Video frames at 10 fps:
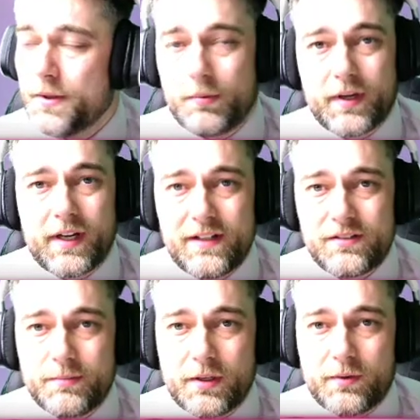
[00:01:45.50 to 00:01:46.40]
that when I
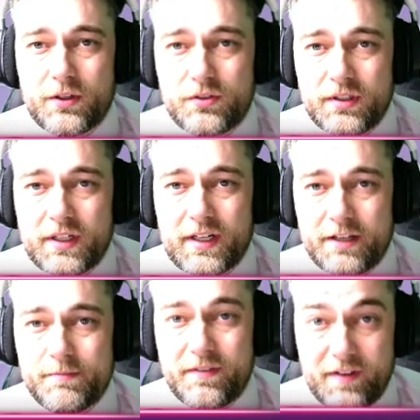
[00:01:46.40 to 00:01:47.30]
answer my question and I give
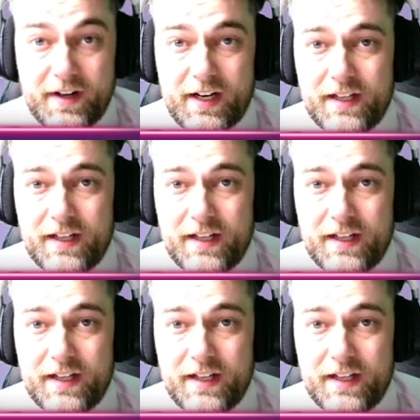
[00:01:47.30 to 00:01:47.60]
my final